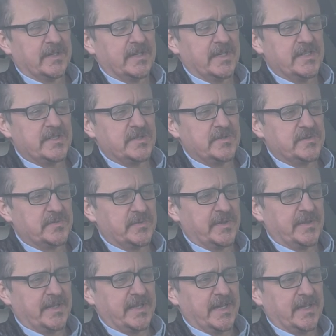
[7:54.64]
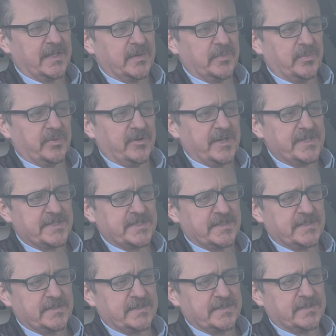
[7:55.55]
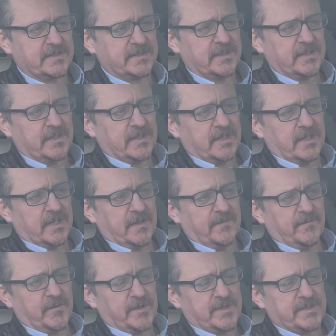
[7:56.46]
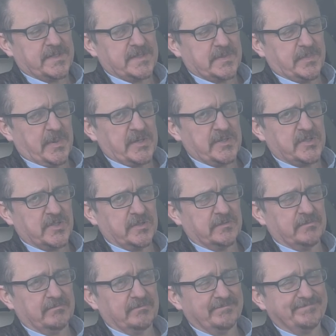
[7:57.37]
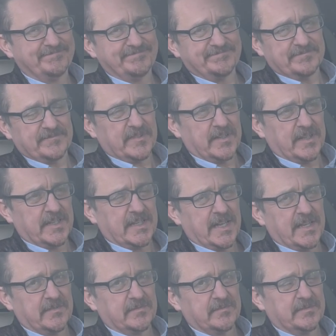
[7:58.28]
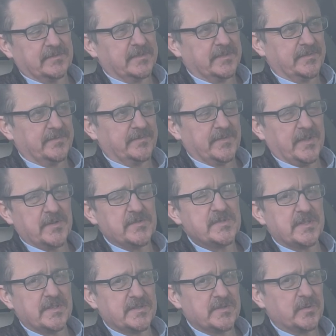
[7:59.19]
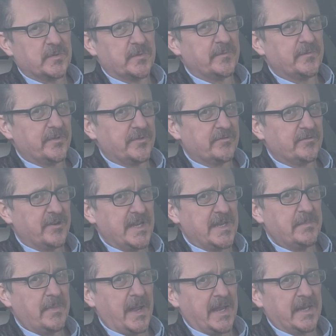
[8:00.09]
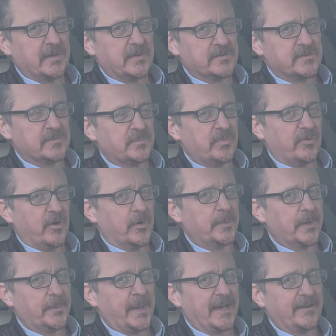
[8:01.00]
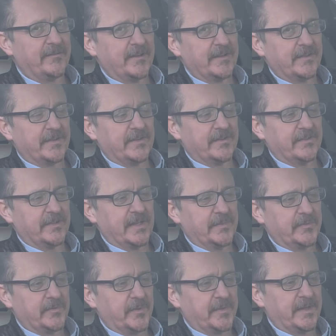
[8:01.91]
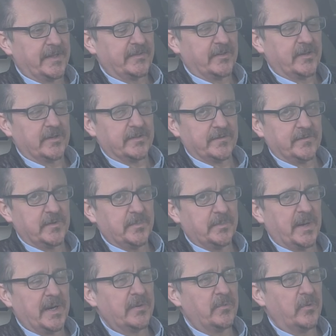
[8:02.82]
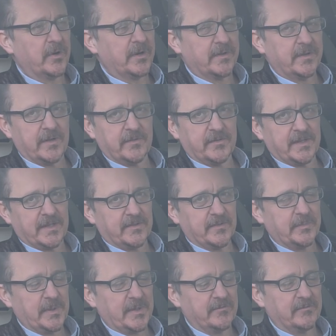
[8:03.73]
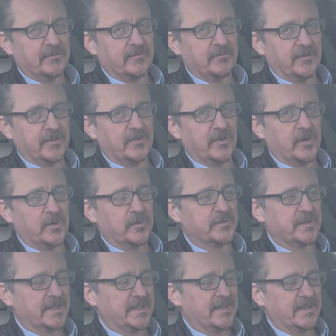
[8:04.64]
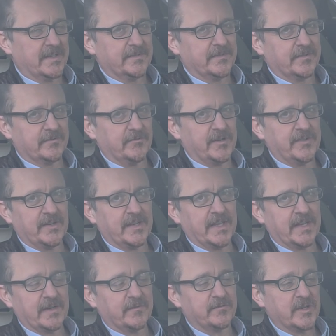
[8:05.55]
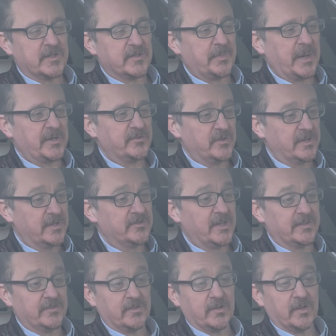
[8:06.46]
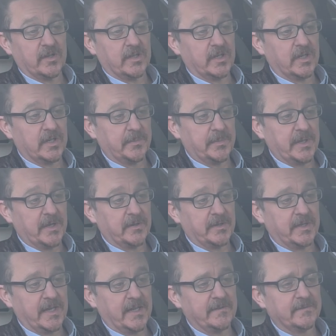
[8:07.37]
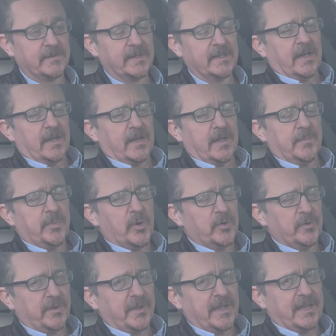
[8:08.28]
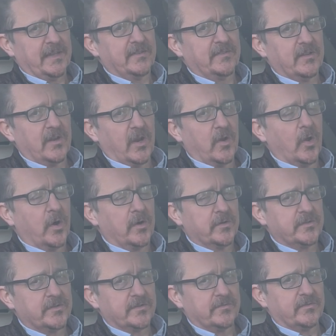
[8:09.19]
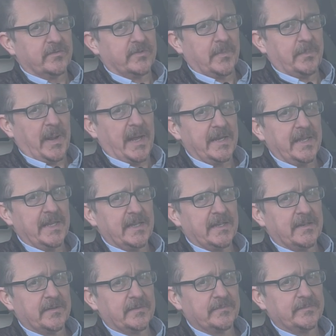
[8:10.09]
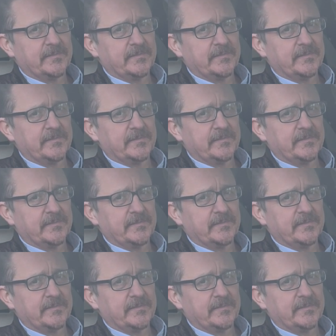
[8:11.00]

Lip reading: issues with the air compressors for the suspension, again, those are the sort of 3 main problem areas it seems with these cars. If you buy one and those things have been resolved and it's recently had a fresh battery, chances are you're going to be okay. Important thing is not to panic